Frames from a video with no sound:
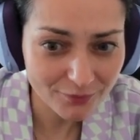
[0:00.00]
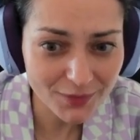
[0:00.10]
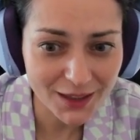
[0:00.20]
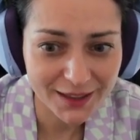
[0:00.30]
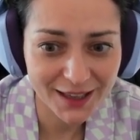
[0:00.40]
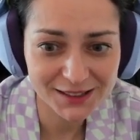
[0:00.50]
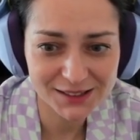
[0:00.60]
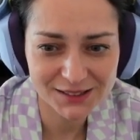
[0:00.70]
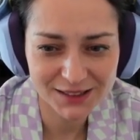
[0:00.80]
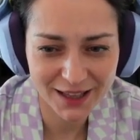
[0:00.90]

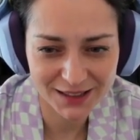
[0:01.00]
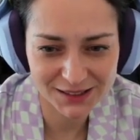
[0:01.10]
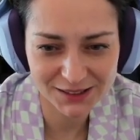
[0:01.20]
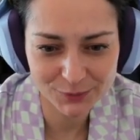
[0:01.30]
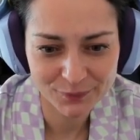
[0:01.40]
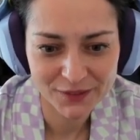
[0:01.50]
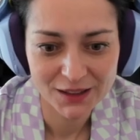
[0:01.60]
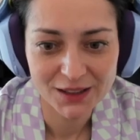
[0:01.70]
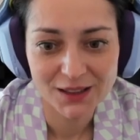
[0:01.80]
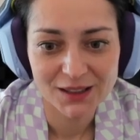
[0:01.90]
Castle, castle.
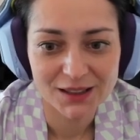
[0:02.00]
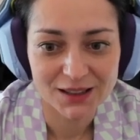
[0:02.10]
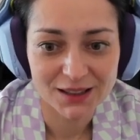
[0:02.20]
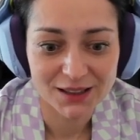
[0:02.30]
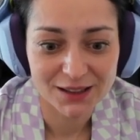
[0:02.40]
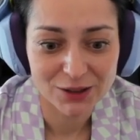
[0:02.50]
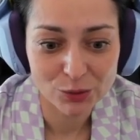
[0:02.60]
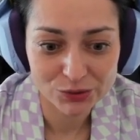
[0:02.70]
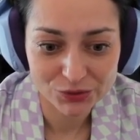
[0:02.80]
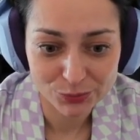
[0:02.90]

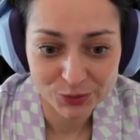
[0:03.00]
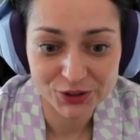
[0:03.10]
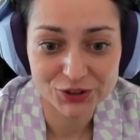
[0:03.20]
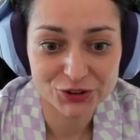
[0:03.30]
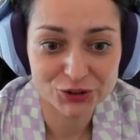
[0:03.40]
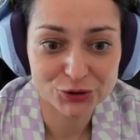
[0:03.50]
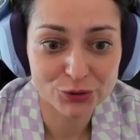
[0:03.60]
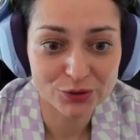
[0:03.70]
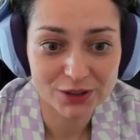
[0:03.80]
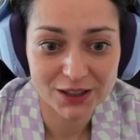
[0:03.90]
Also pretty
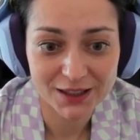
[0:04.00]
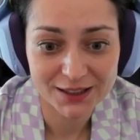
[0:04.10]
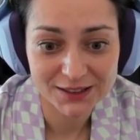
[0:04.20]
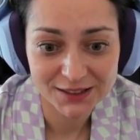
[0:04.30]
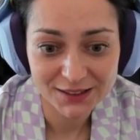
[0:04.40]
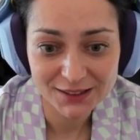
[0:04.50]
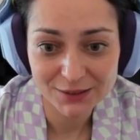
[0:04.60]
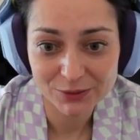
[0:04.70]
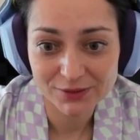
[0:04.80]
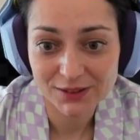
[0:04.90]
strong idea,
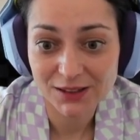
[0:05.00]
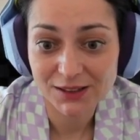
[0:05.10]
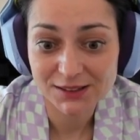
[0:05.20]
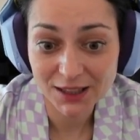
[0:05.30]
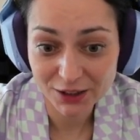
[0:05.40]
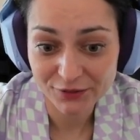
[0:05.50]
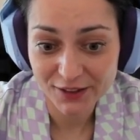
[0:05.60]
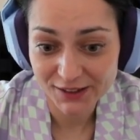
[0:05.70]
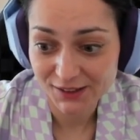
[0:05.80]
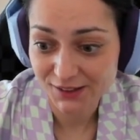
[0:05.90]

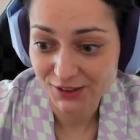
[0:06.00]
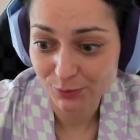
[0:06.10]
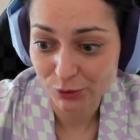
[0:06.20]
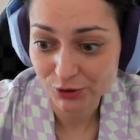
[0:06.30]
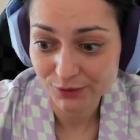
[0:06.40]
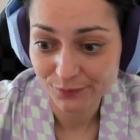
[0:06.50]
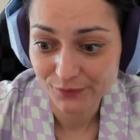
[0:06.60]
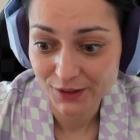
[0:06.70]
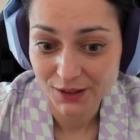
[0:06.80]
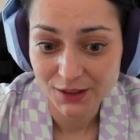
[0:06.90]
sacrificing this pawn.
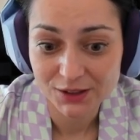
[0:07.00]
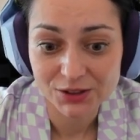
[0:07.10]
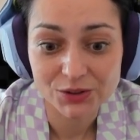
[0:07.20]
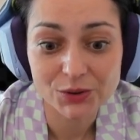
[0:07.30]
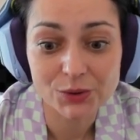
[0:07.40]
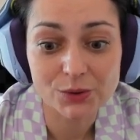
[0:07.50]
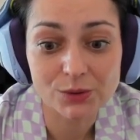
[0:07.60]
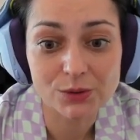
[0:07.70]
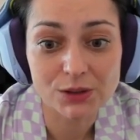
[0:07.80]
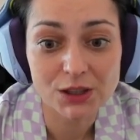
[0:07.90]

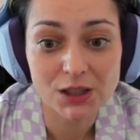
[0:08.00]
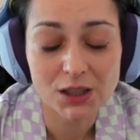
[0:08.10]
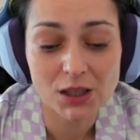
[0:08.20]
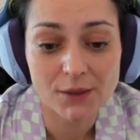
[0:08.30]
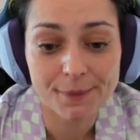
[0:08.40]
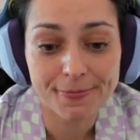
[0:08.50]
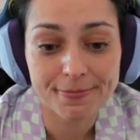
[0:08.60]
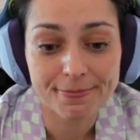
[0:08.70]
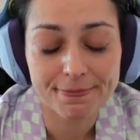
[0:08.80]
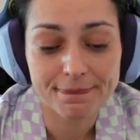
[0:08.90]
So
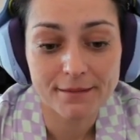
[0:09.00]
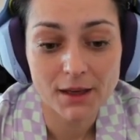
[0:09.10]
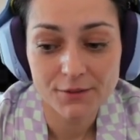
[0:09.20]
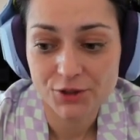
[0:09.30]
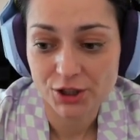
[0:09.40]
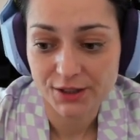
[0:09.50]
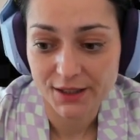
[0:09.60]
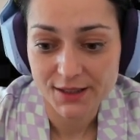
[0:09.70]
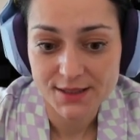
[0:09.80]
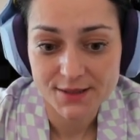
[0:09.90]
if she
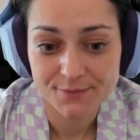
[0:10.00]
takes,